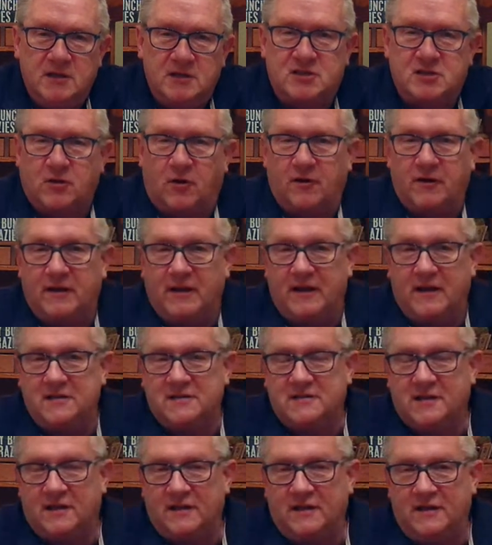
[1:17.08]
It started
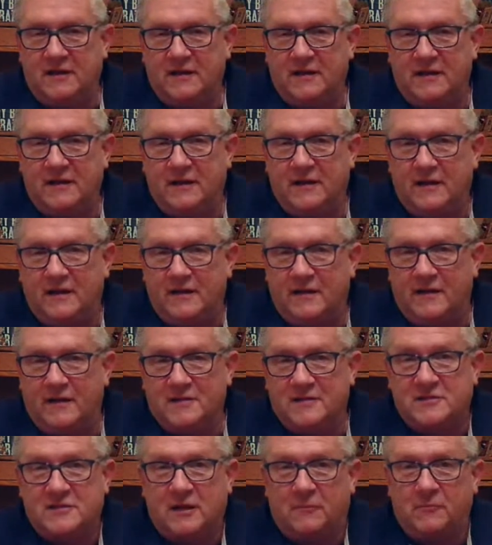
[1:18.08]
as
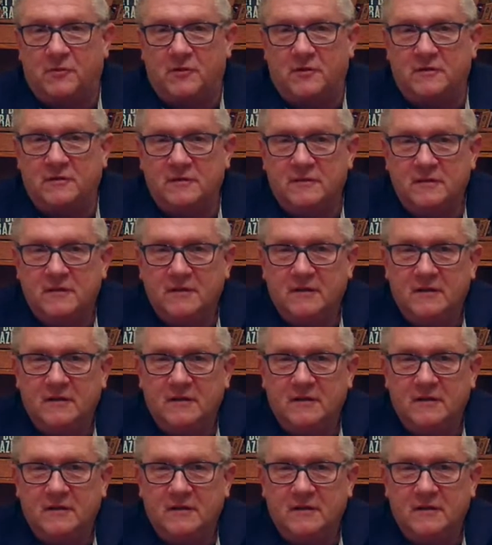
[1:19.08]
a summer